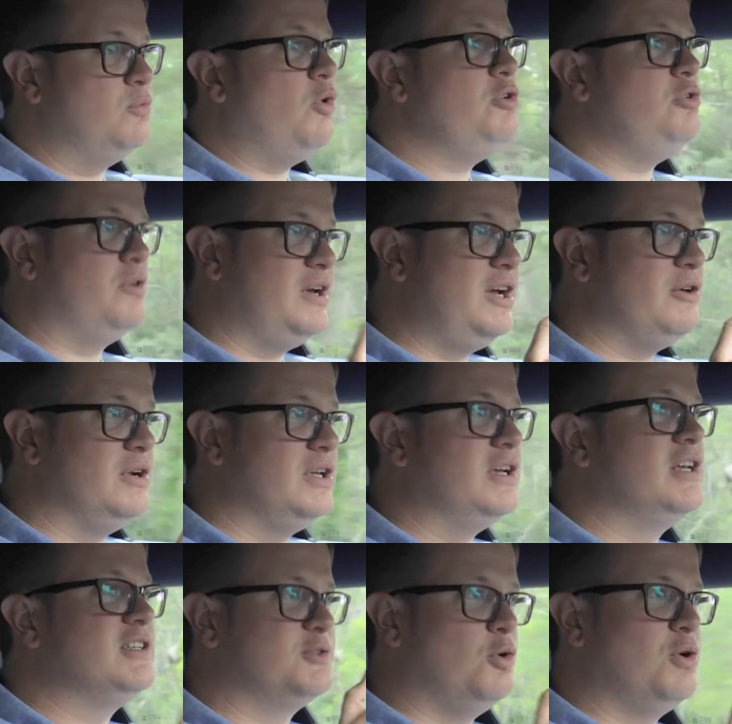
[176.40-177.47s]
what you're
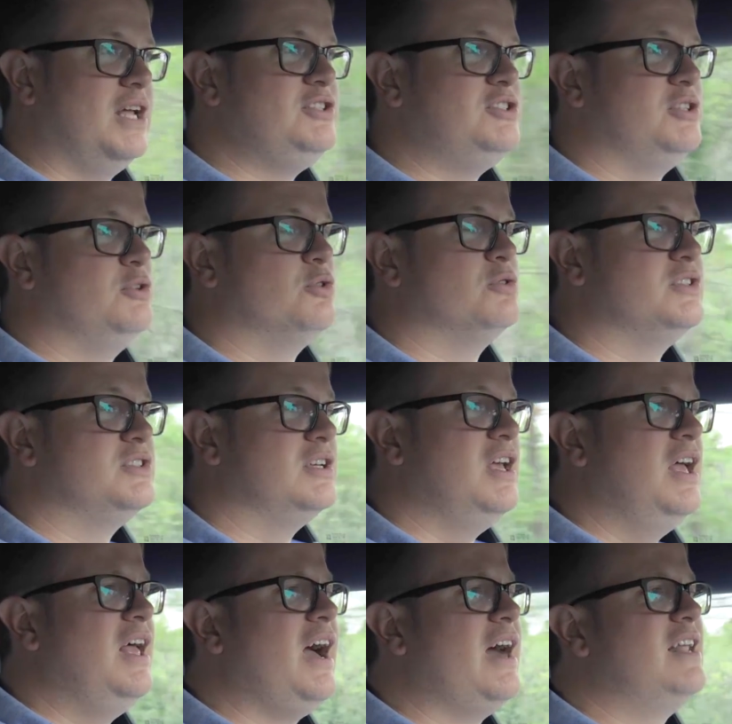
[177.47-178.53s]
hearing is all engine noise,
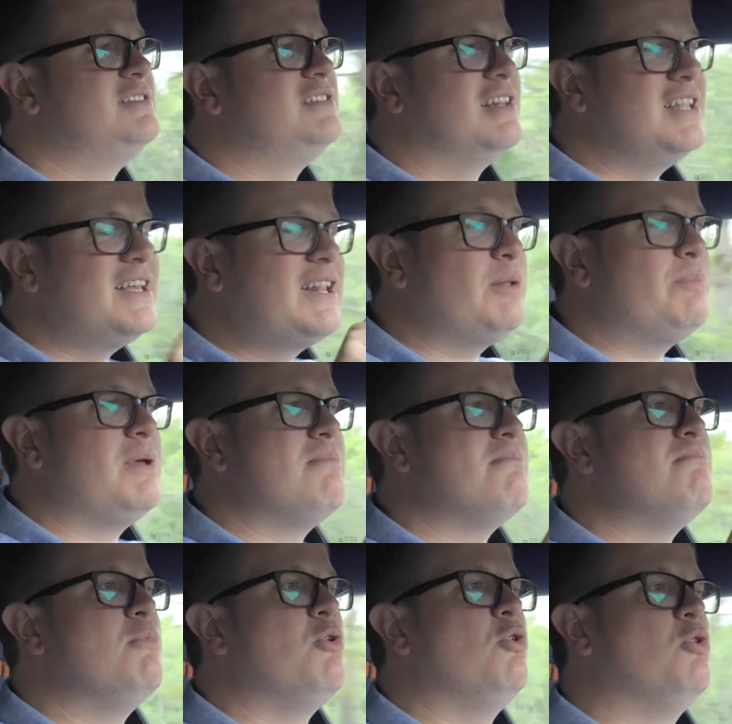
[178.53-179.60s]
and it's a little bit
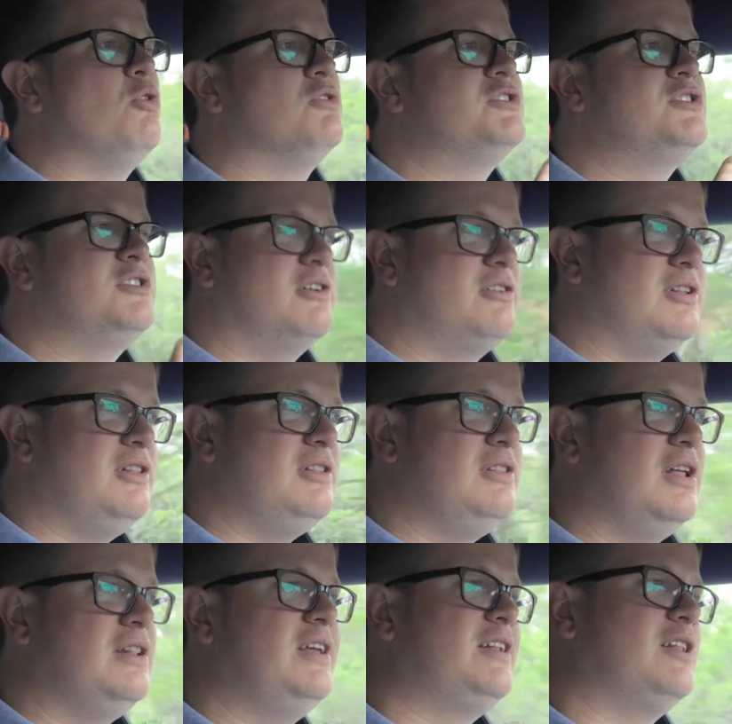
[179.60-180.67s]
more
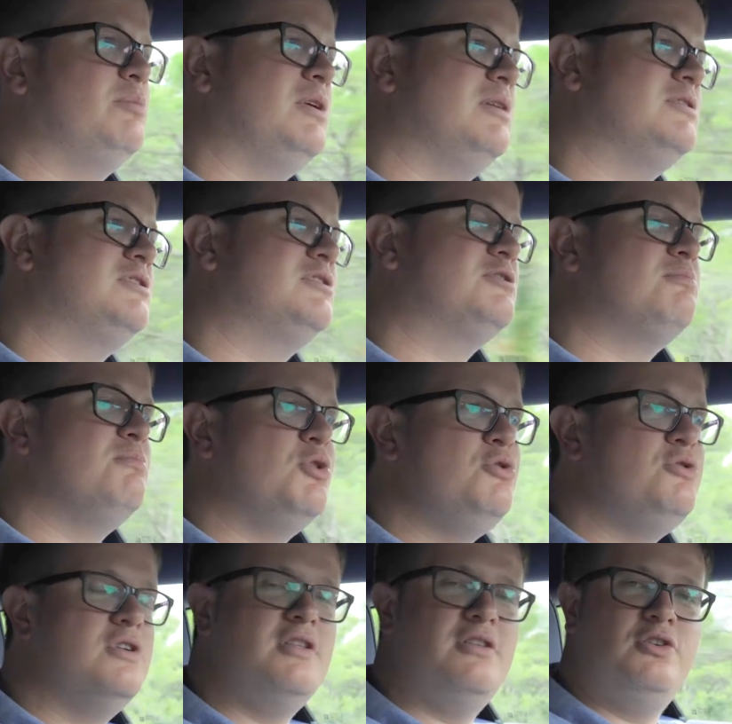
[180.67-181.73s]
subtle, a little bit
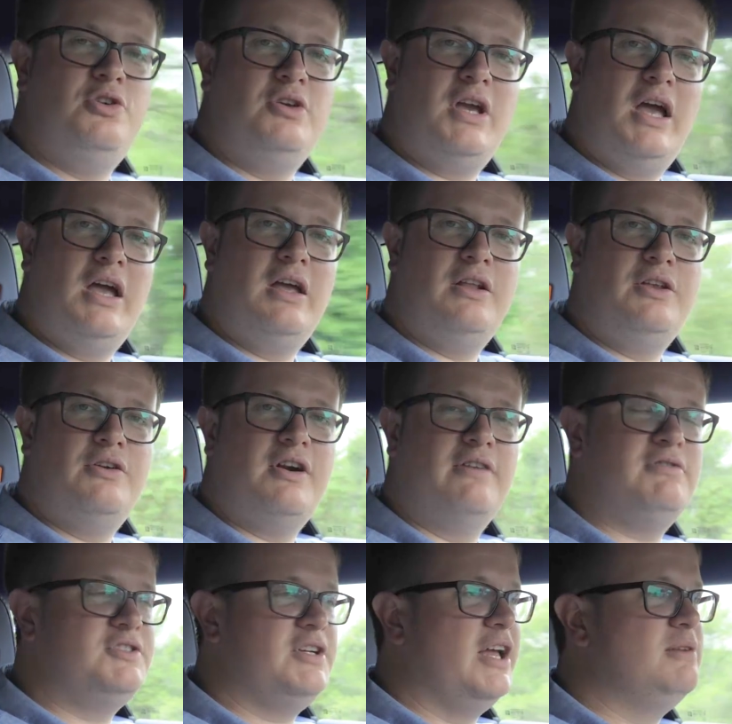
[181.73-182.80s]
smoother than you get in your
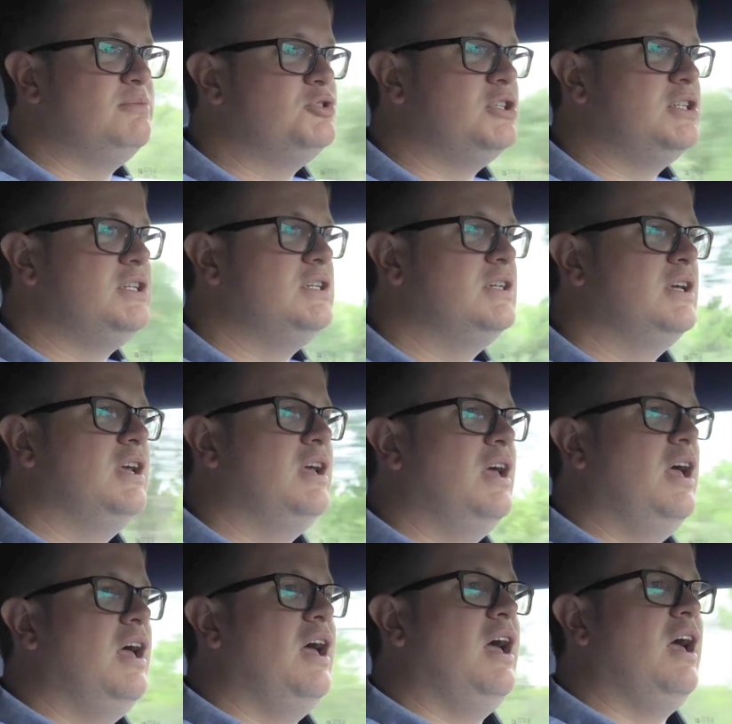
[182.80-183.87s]
average AMG,
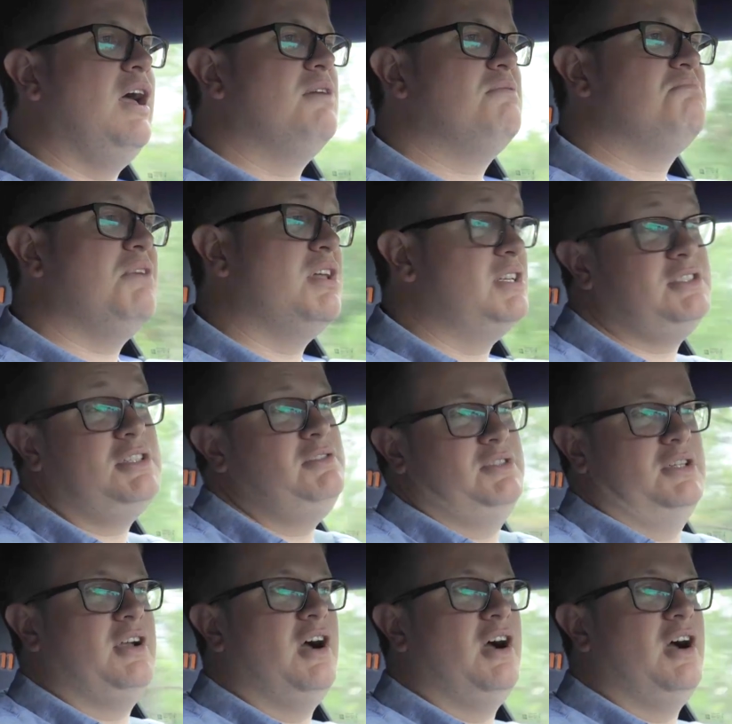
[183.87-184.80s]
and it suits the